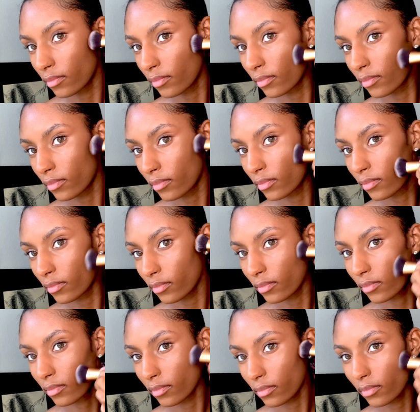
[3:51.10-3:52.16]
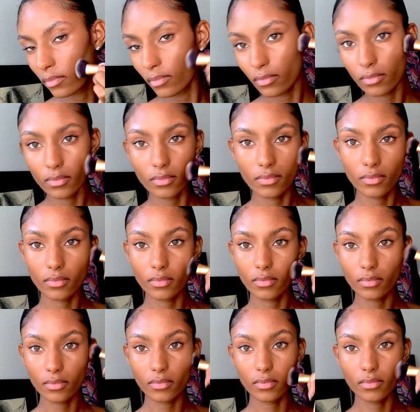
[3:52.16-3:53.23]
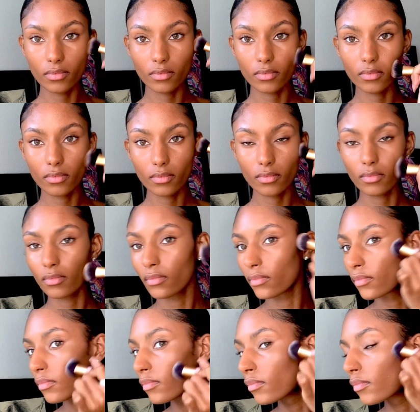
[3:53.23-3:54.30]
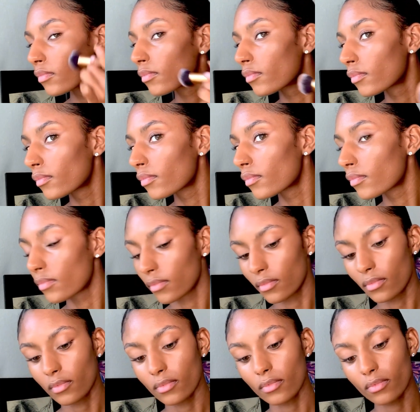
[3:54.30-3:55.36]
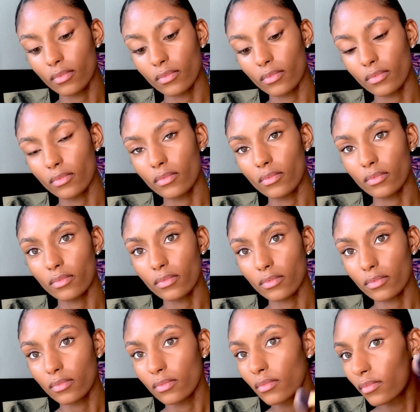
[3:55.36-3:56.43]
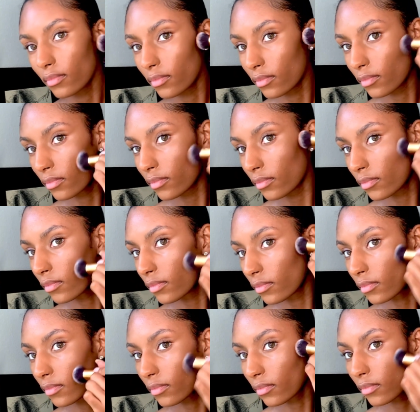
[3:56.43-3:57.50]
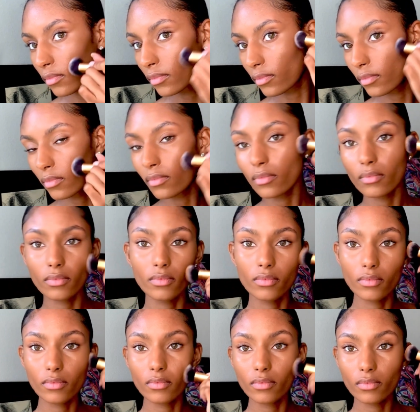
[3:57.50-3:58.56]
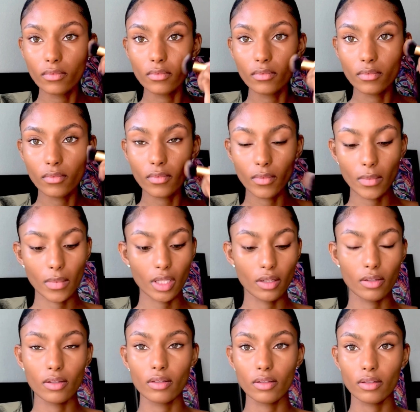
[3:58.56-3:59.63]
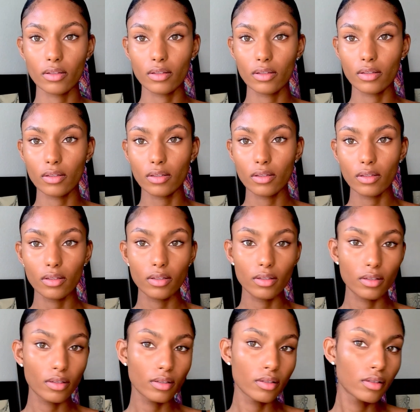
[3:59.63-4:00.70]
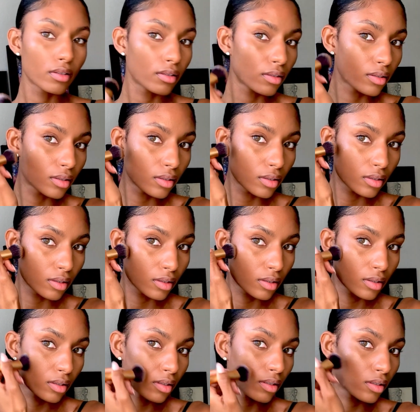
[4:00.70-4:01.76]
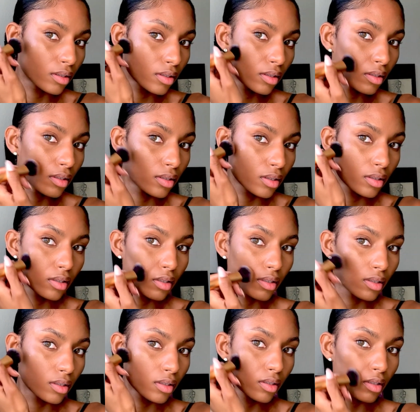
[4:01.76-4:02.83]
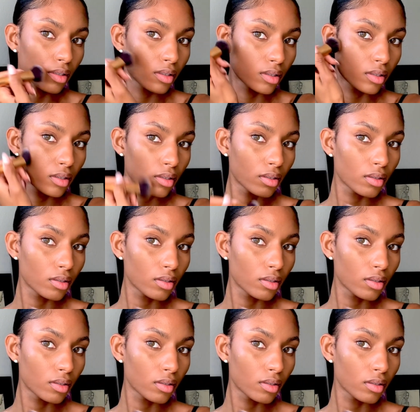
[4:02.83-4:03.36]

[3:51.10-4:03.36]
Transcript: I think people will know what this brush is because I've seen it everywhere. I just can't think of the name right now. But I take the product on the brush and then I just brush it in the contours of my cheek or the hollows of my cheek. I do my chin.